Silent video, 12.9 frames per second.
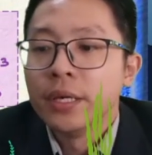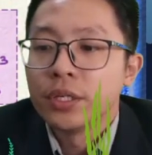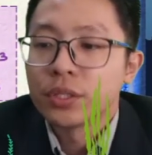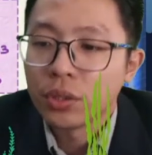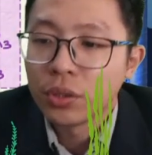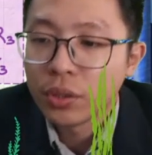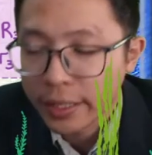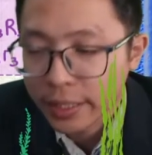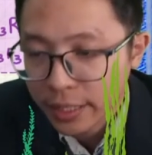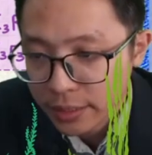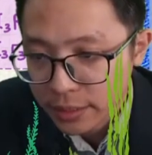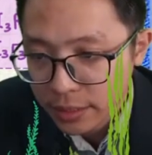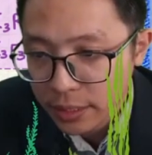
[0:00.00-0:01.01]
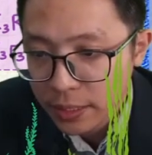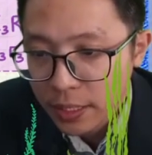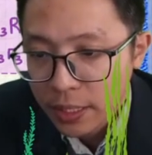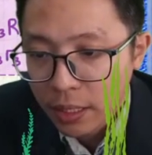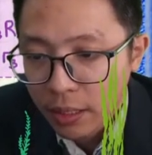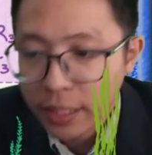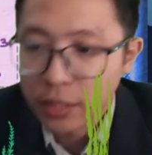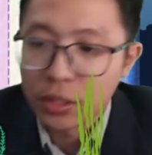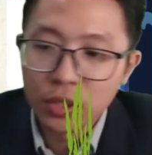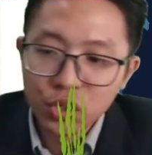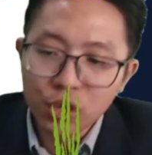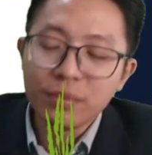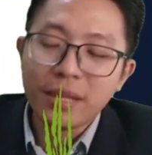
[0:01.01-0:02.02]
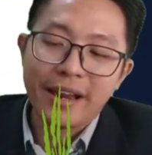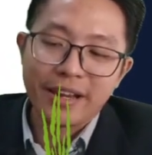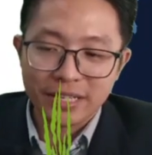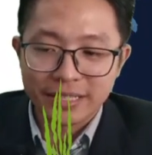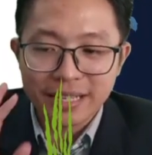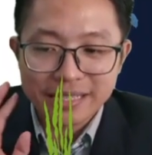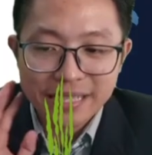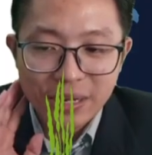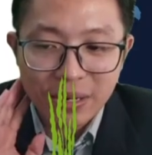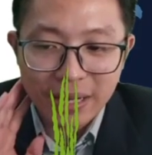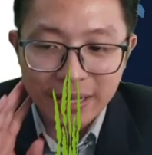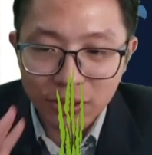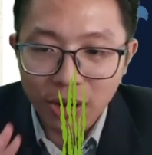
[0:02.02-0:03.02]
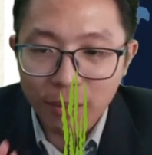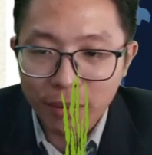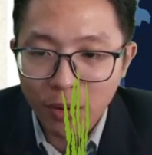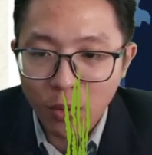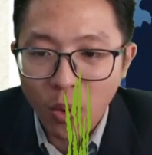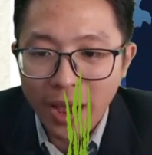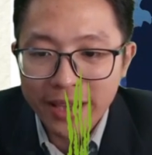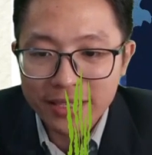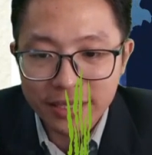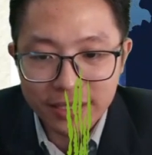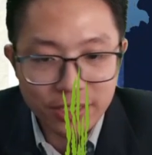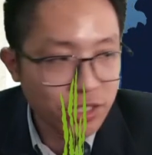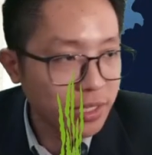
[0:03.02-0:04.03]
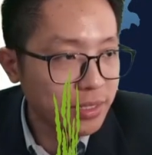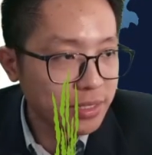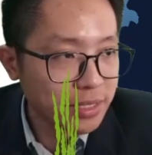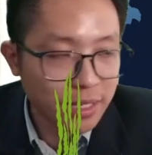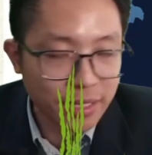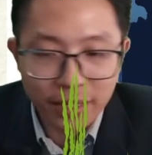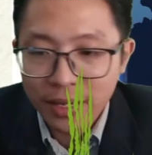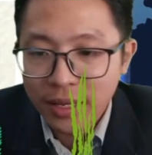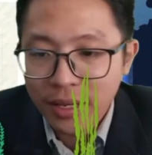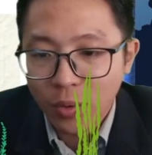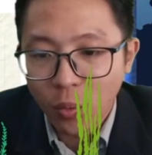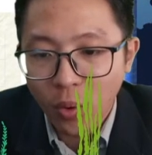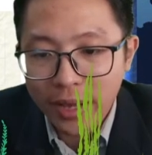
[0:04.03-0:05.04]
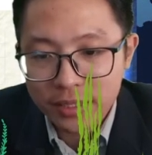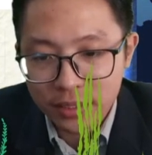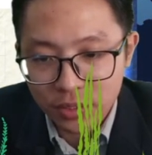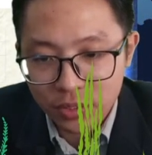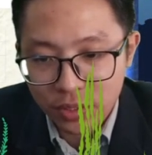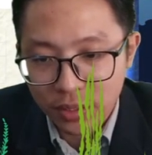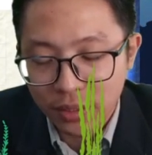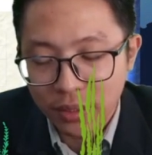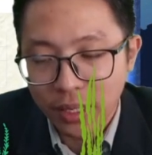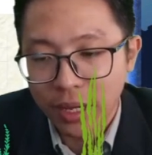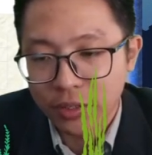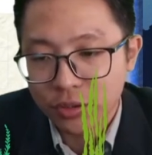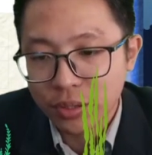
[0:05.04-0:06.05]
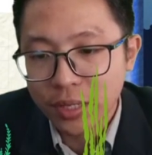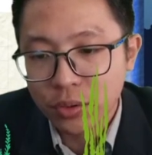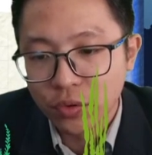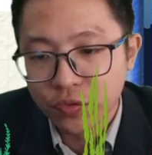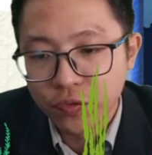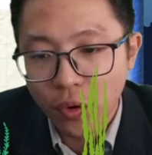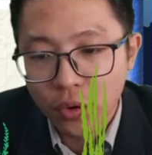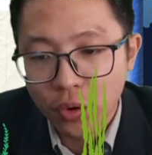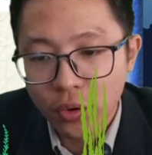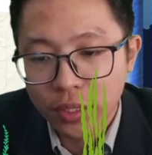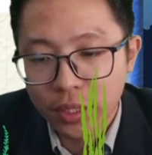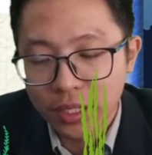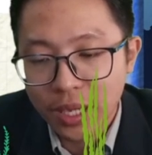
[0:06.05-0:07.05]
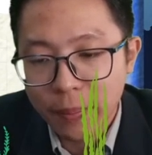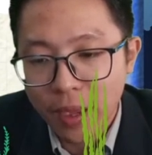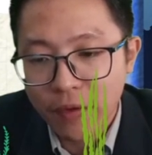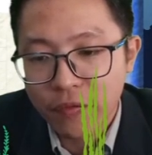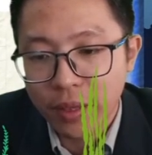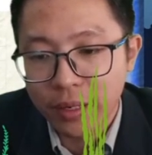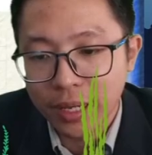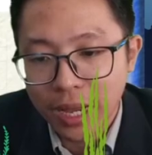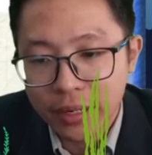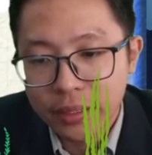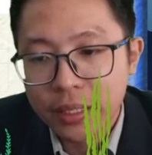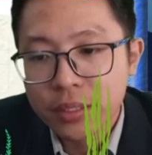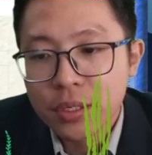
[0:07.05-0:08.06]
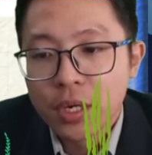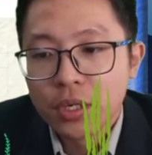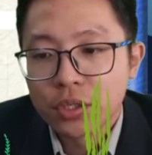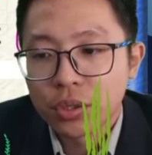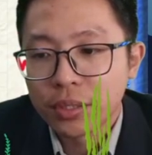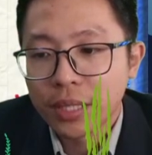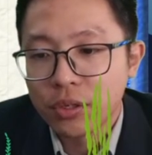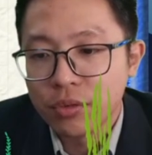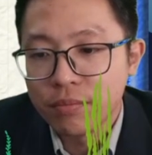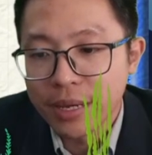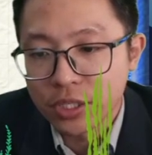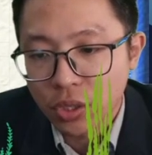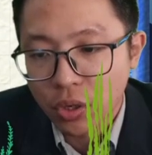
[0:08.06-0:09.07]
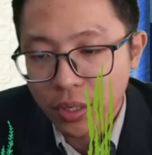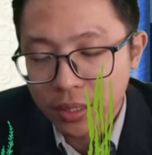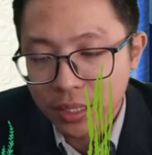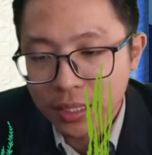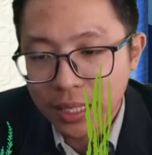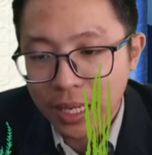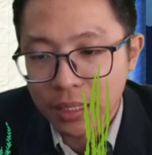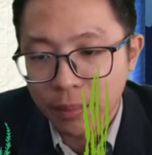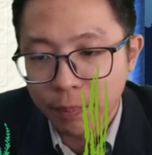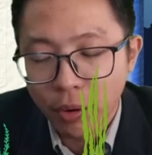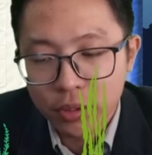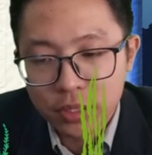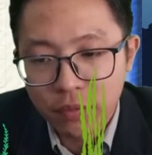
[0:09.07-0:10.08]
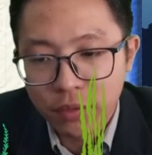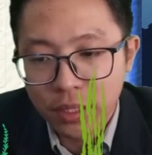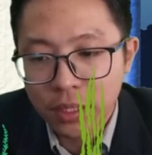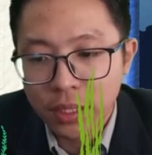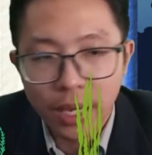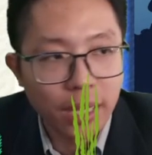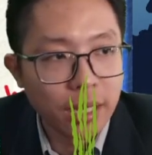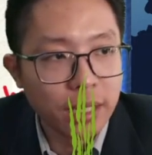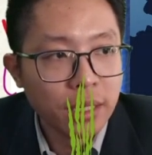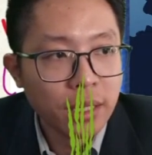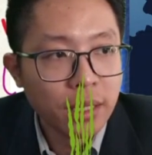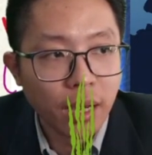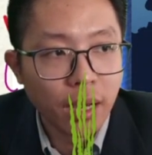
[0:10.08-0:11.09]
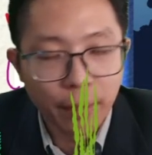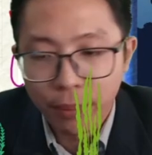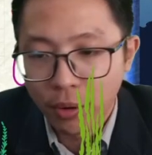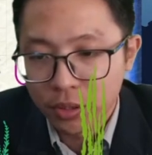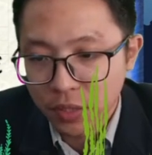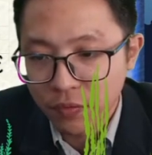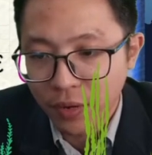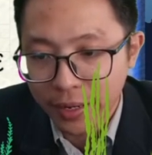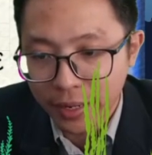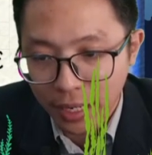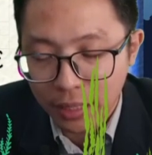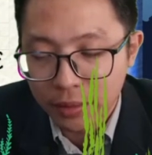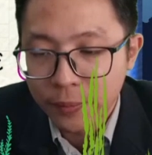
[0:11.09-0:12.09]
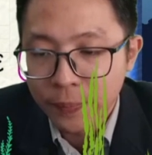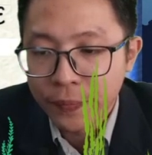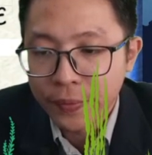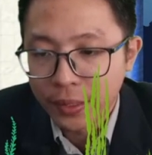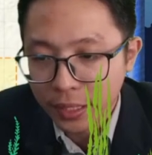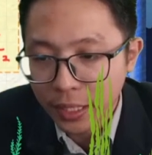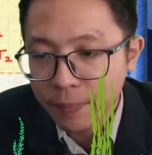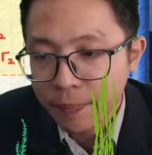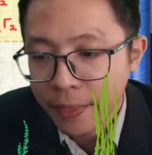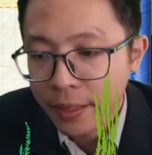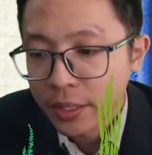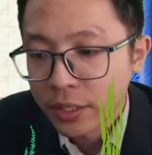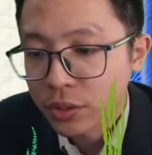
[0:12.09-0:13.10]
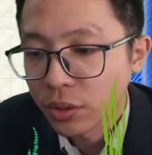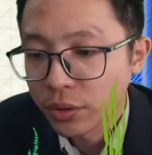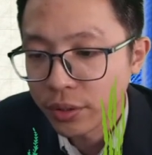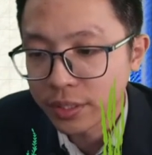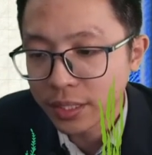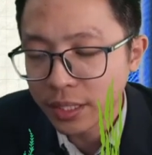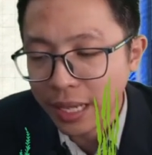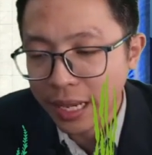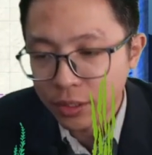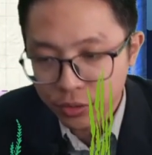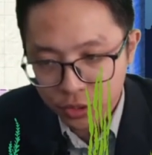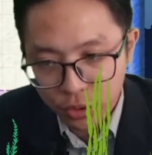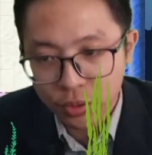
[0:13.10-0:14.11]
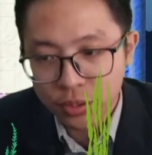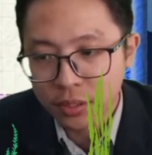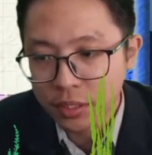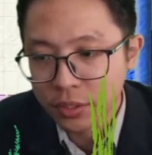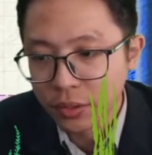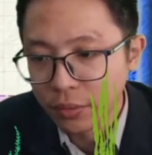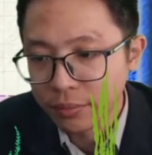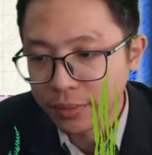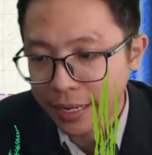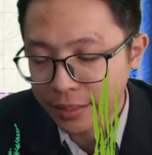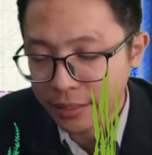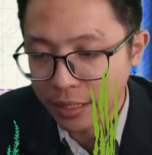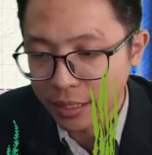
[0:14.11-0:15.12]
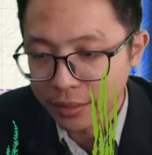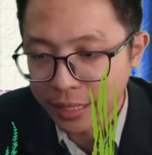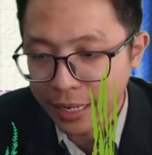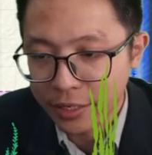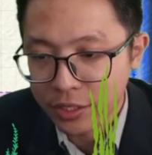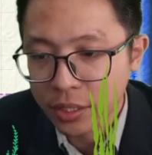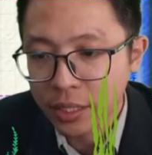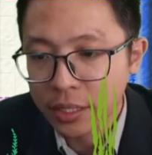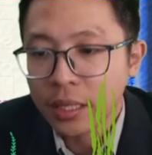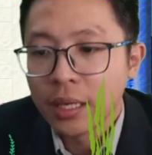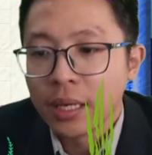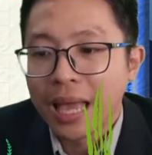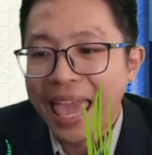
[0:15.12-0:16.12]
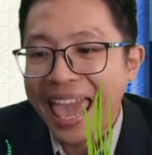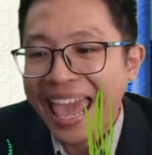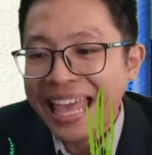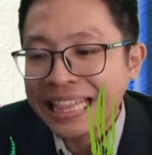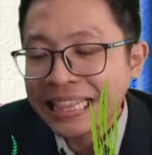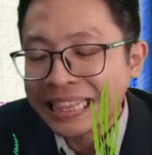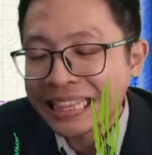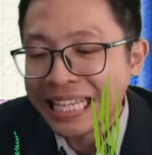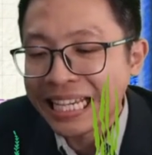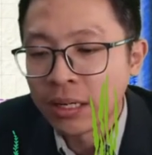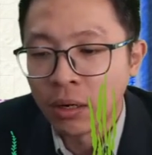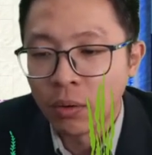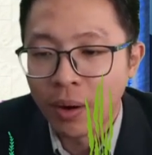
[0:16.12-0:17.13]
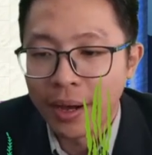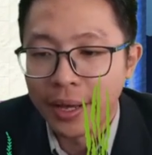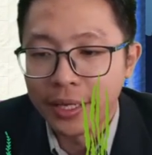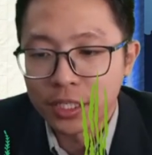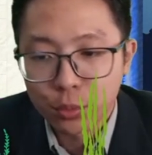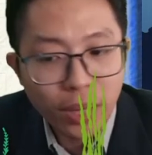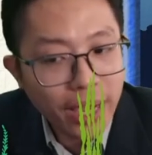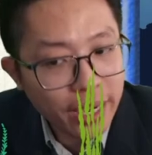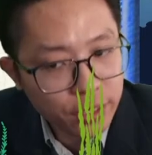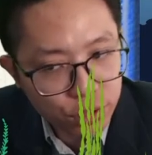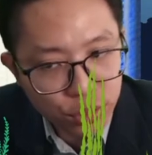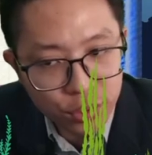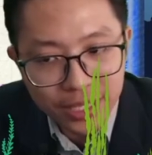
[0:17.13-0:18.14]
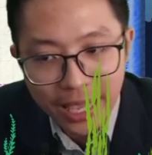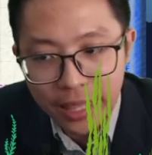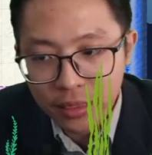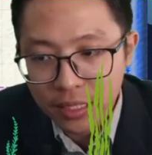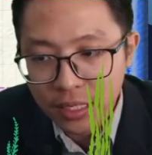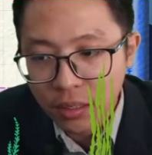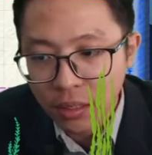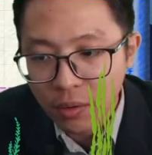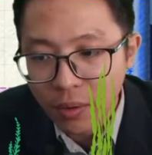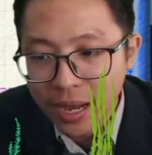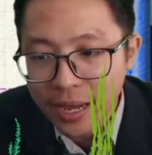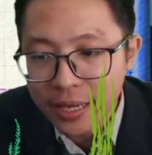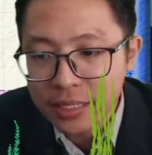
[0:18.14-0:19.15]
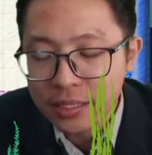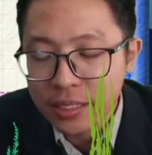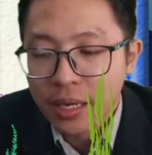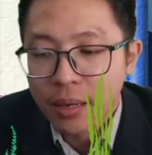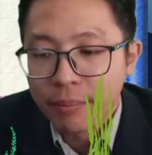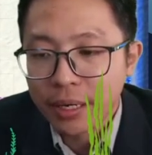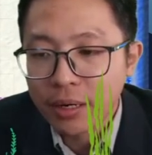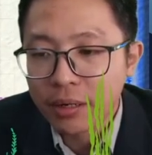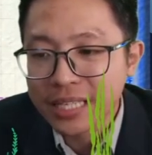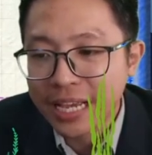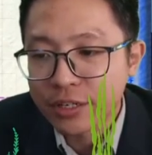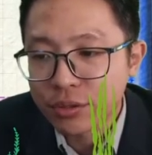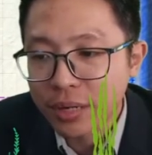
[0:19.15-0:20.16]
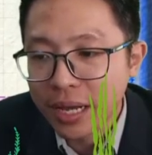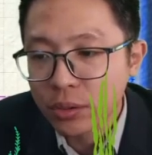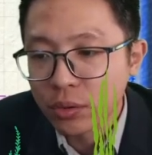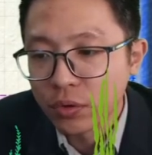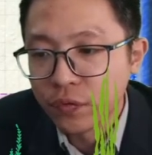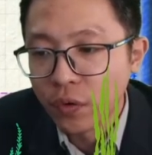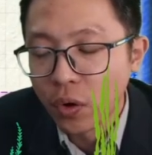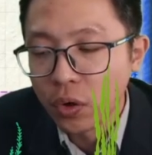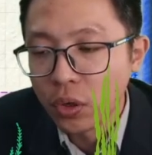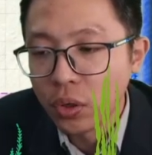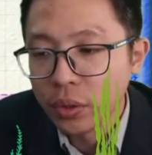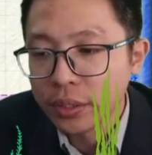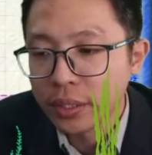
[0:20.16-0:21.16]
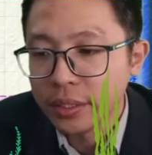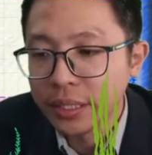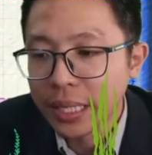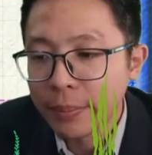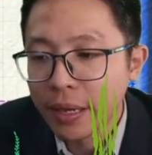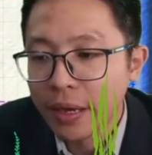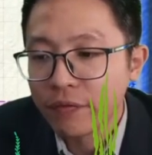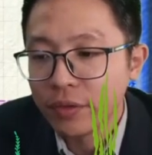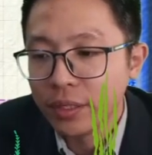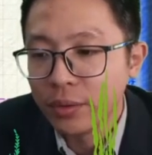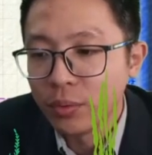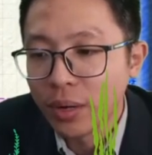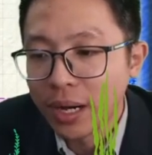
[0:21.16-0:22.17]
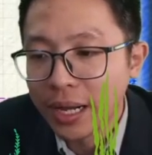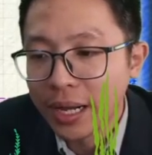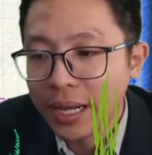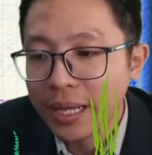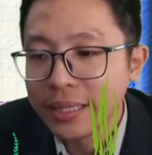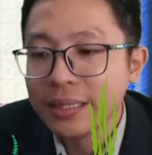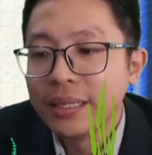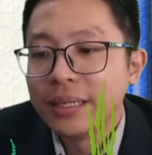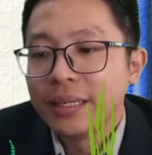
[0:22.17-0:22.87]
So I can see, okay, the loop direction. Just now I talked about wise decision, isn't it? Wise decision. Try to follow the EMF and current so that you majority get the positive E and positive IR. Okay. So you see, I choose this loop direction anti-clockwise. Why I choose anti-clockwise? Because I try to follow the EMF E1.